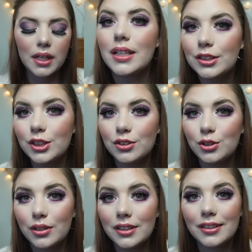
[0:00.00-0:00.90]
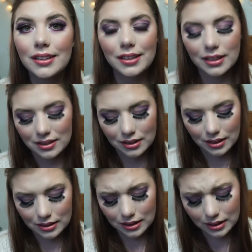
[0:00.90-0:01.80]
Let's just do it.
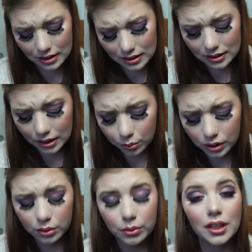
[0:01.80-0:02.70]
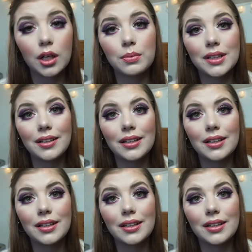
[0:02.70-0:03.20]
It is a really quick update.